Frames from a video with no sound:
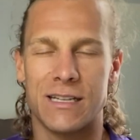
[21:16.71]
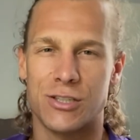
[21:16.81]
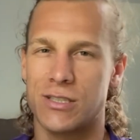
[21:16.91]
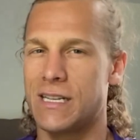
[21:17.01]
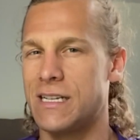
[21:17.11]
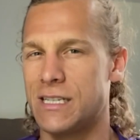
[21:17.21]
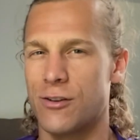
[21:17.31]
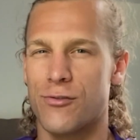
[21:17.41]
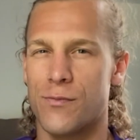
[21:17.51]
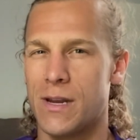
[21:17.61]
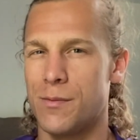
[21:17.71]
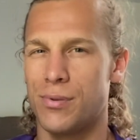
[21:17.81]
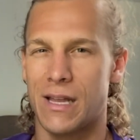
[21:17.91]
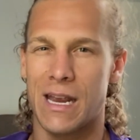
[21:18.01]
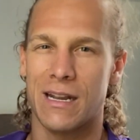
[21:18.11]
it's just easier for me to
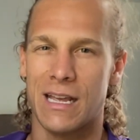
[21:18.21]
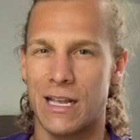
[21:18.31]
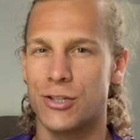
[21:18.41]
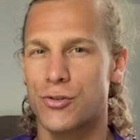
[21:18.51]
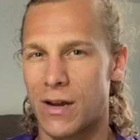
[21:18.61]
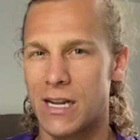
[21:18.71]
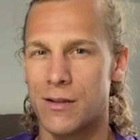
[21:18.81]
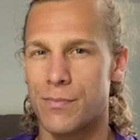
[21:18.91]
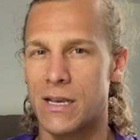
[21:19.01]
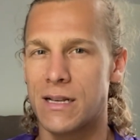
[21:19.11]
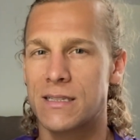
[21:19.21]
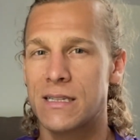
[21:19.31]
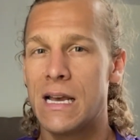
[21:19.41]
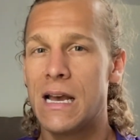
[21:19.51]
plan in Training Peaks.